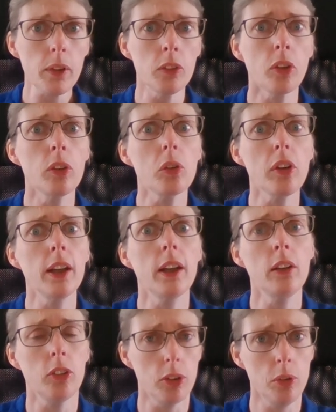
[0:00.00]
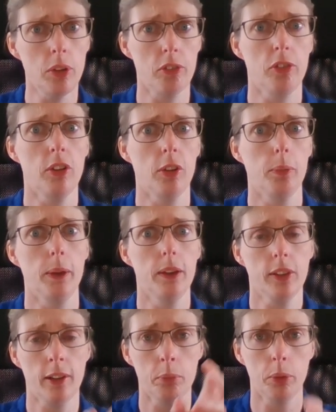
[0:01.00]
So you're taking two different
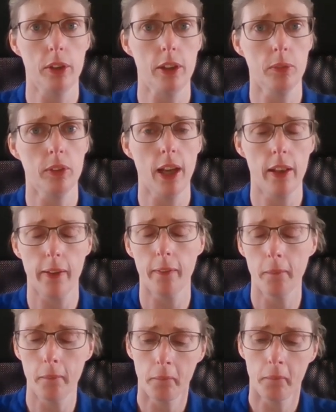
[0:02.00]
topics and putting them together.